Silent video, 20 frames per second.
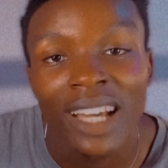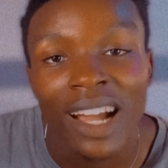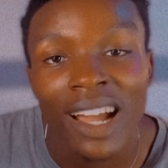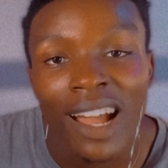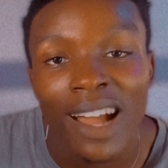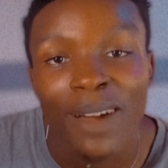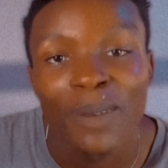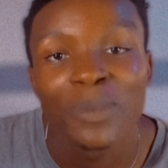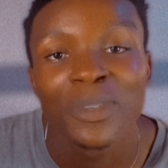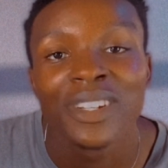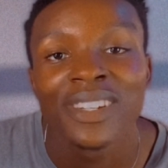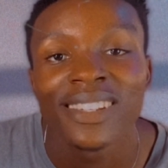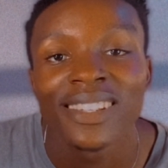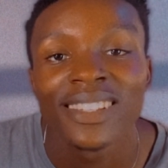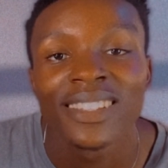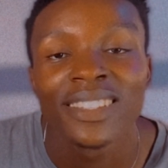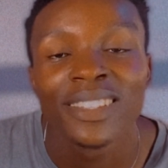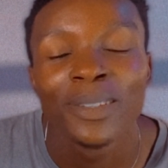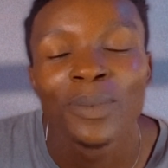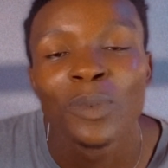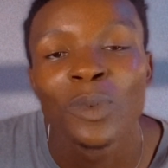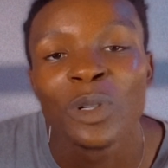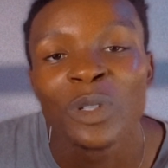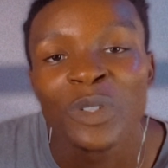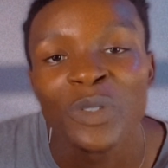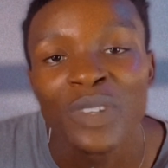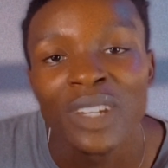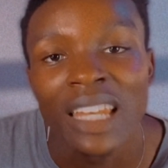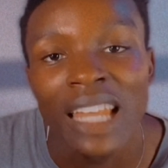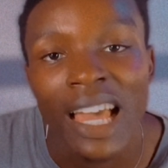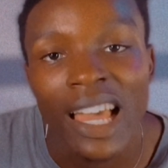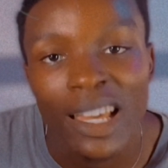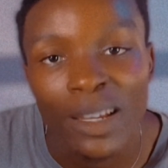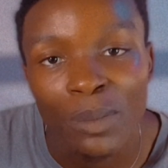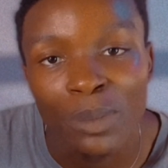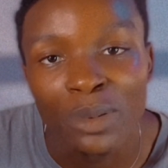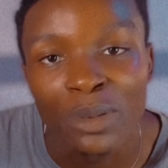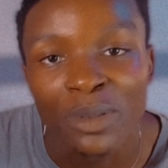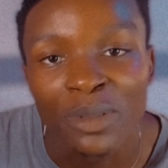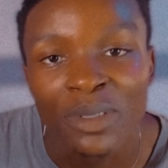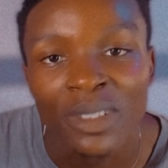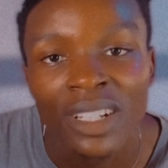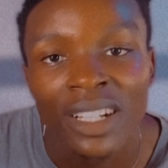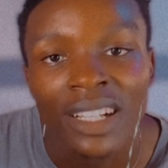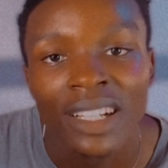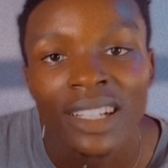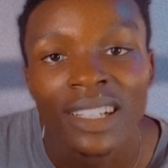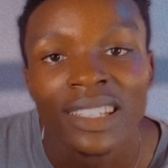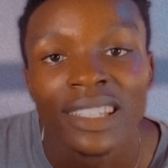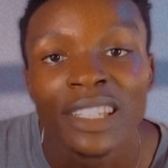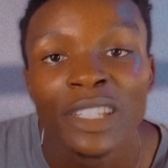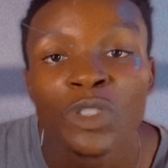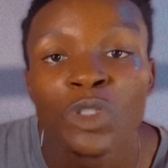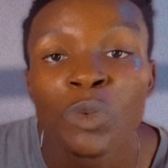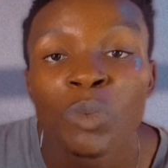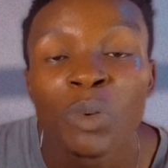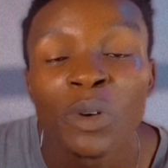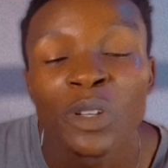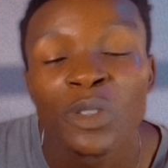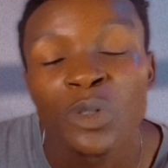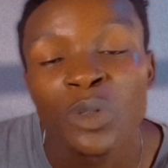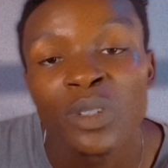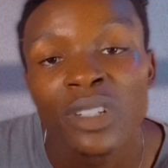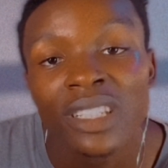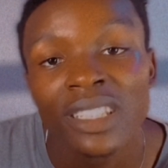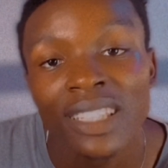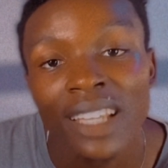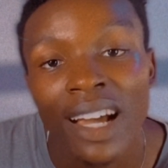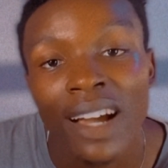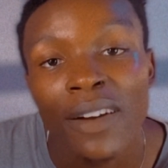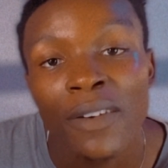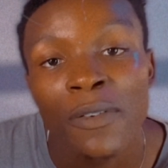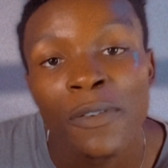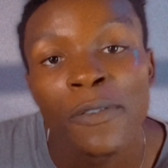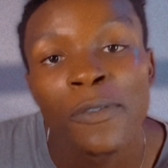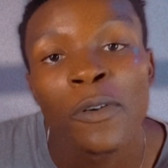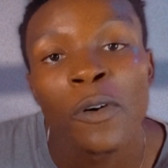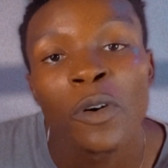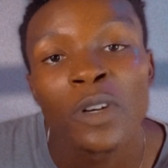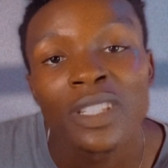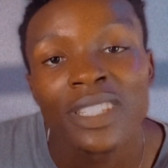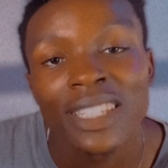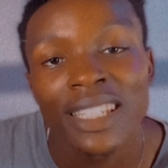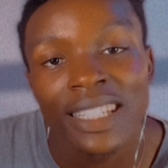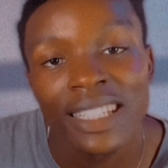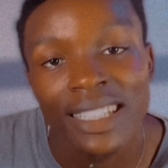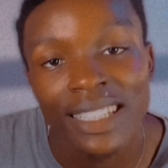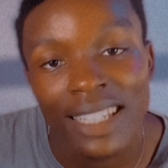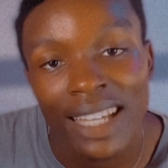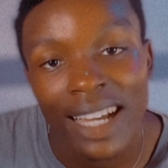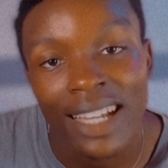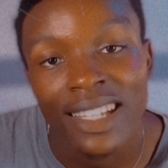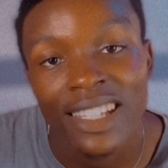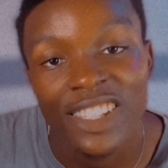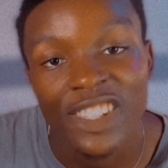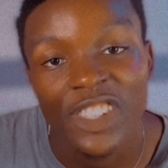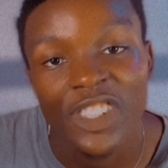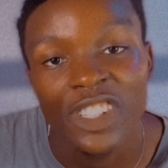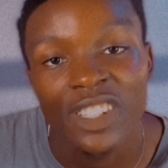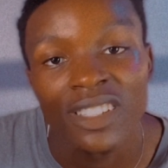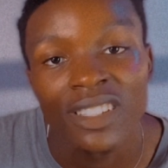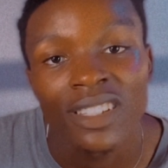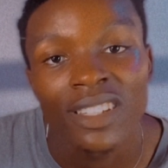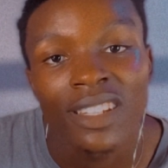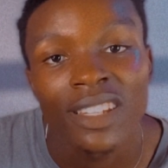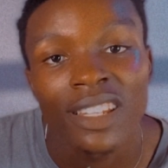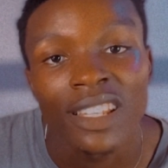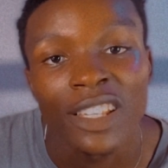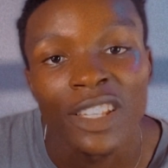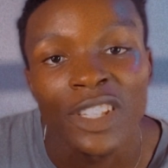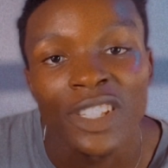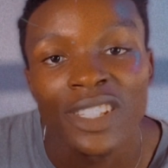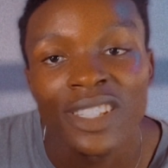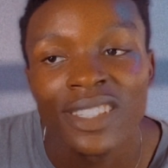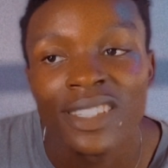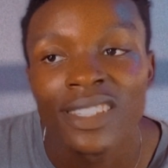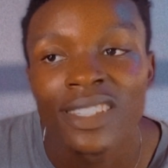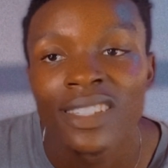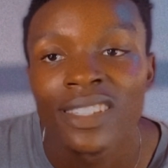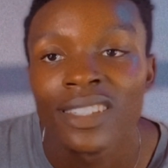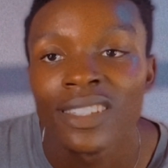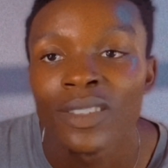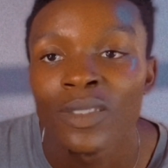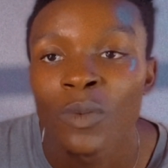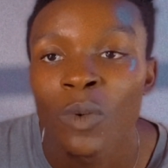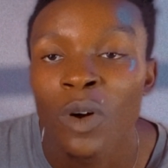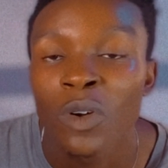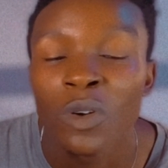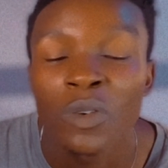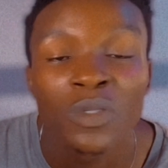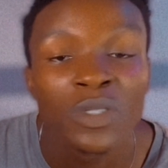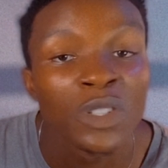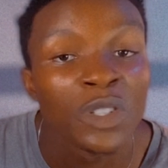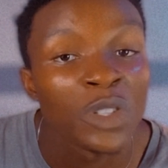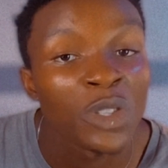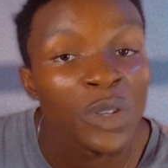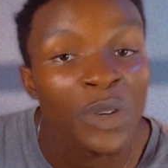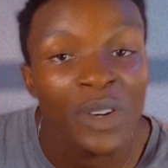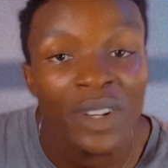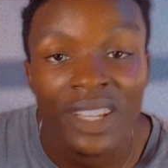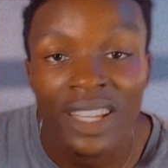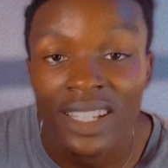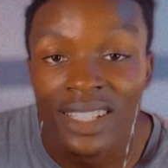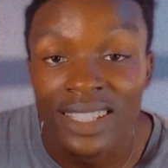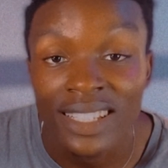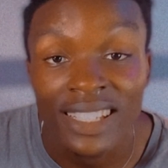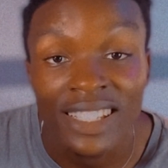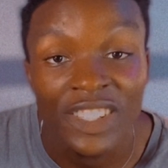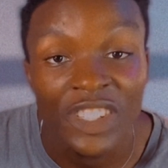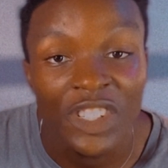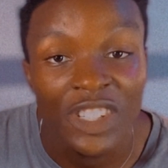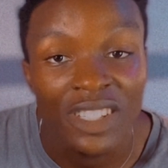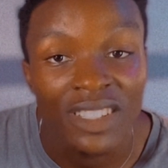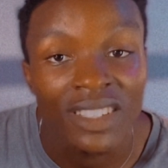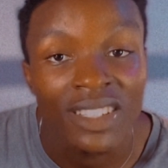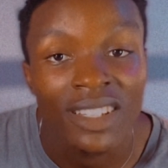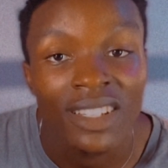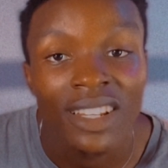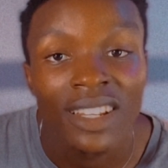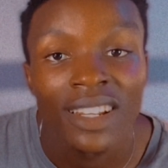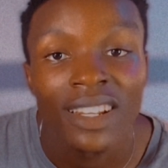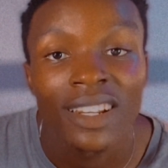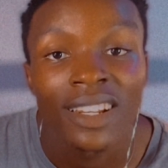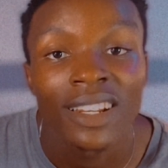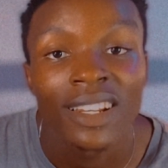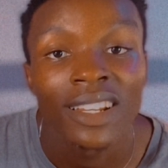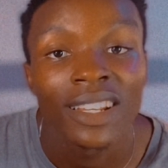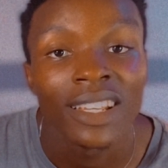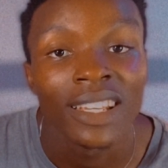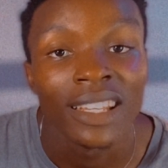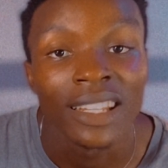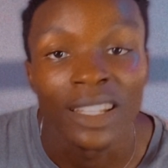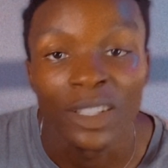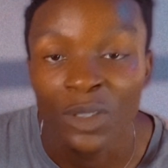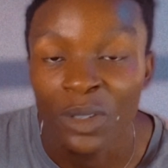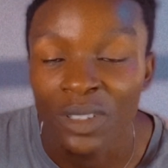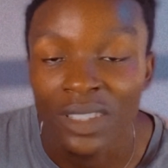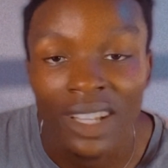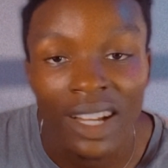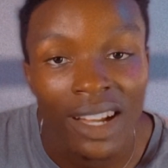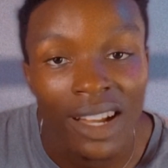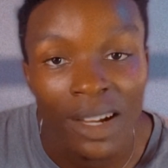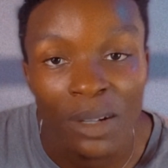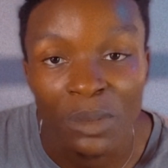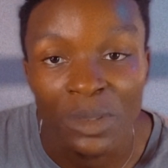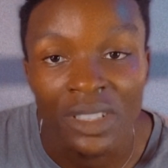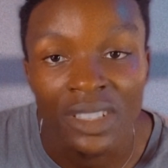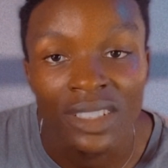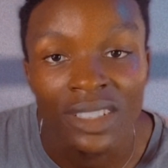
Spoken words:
Toyota Camry is the most reliable. The 2.2 liter 4-cylinder engine is one of the strongest engine in a Toyota